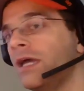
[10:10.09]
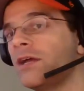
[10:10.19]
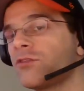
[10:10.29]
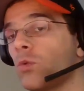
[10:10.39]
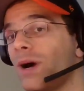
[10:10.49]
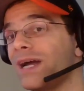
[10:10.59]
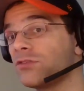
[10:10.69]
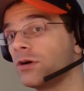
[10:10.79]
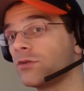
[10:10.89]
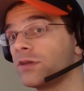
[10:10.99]
It's the white
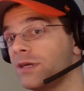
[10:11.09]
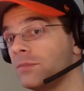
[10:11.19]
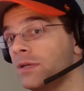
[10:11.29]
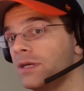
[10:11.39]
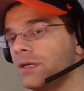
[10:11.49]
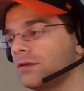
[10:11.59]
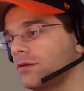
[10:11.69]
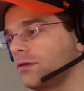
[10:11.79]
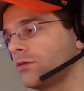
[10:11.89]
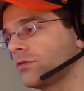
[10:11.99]
tongues that get me,
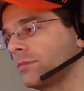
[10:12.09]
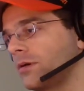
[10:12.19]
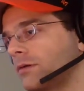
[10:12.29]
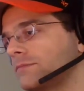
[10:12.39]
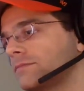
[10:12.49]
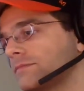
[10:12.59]
said Bo.